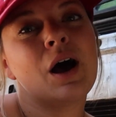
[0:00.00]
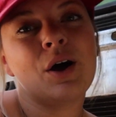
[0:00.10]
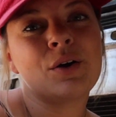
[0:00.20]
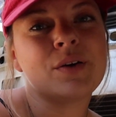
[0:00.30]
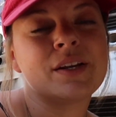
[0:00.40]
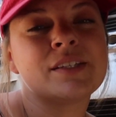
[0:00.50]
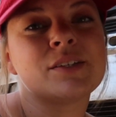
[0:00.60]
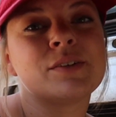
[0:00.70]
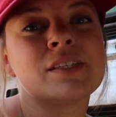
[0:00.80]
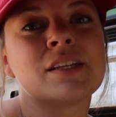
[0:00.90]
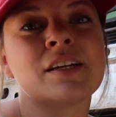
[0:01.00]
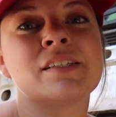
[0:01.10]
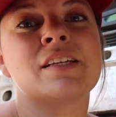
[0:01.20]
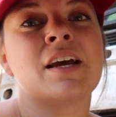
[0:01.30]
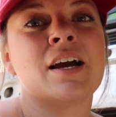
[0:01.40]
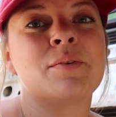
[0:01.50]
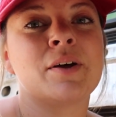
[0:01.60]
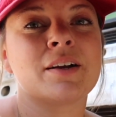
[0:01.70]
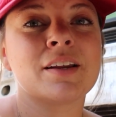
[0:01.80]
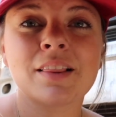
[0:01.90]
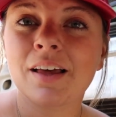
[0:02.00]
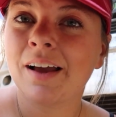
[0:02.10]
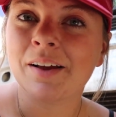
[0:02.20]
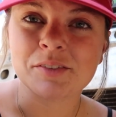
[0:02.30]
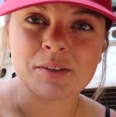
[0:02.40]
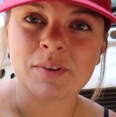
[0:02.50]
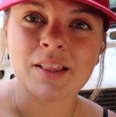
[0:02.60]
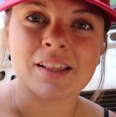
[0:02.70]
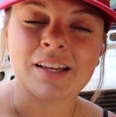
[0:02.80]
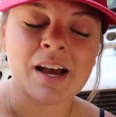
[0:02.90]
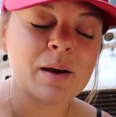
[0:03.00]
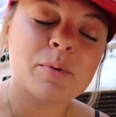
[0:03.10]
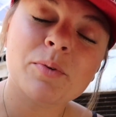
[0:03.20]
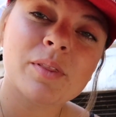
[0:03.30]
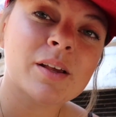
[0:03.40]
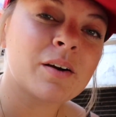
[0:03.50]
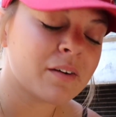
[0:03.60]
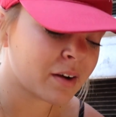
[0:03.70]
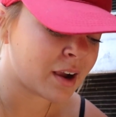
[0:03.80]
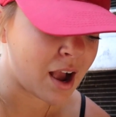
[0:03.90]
Alrighty, so it's the next day. I'm not gonna lie, after everything that happened with the car,